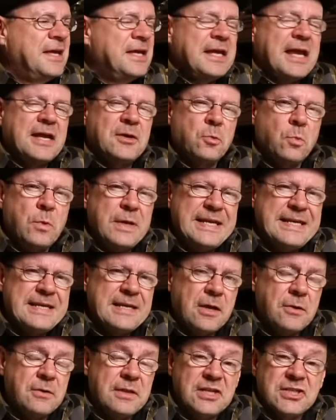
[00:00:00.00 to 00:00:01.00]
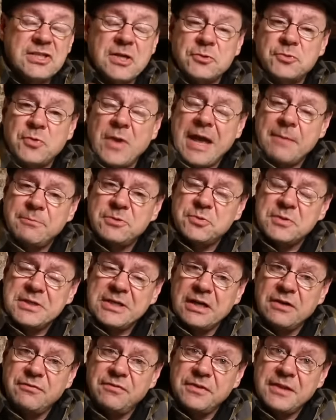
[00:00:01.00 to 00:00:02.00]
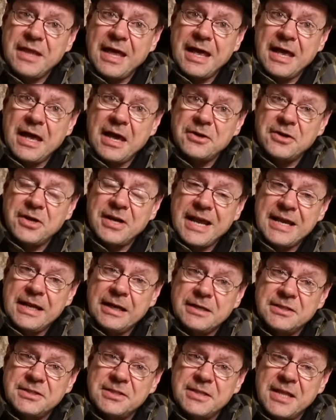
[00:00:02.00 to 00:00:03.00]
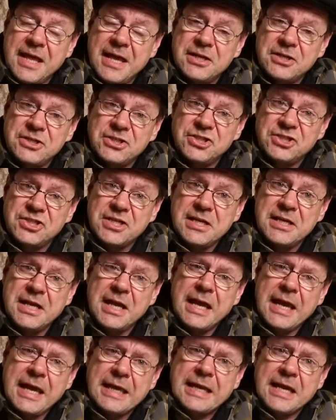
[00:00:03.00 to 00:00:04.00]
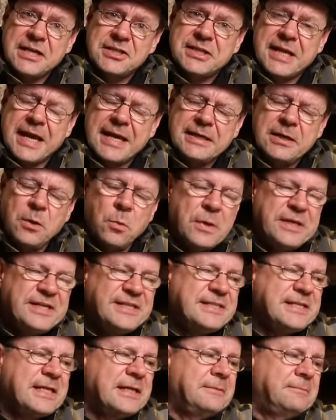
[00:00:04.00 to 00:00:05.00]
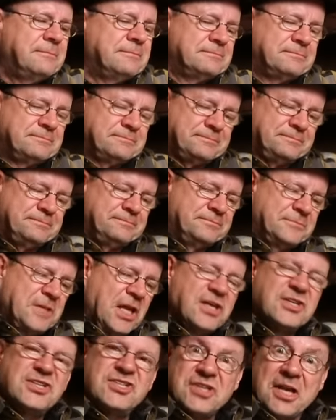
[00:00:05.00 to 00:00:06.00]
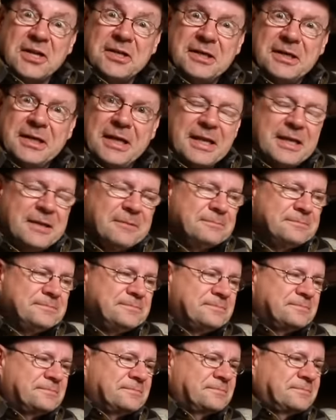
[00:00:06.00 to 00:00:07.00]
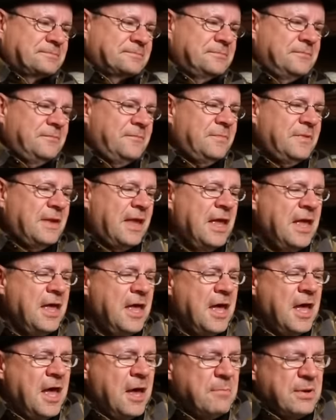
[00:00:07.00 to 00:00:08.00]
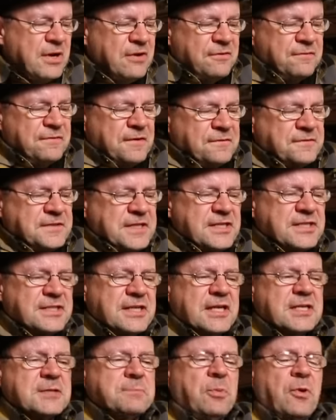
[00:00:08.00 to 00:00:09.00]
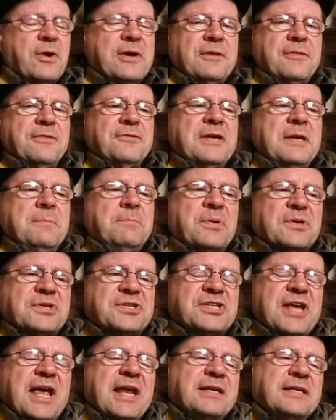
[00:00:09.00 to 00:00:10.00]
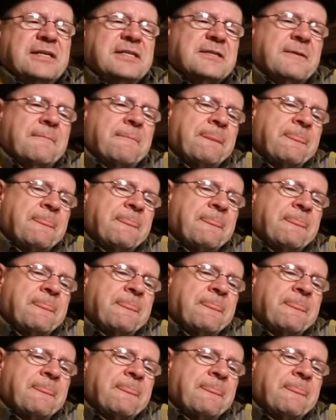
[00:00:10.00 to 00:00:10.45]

getting windy out there such what happens when you live in that on an island in the Irish Sea it gets kind of windy suddenly but at 56.3%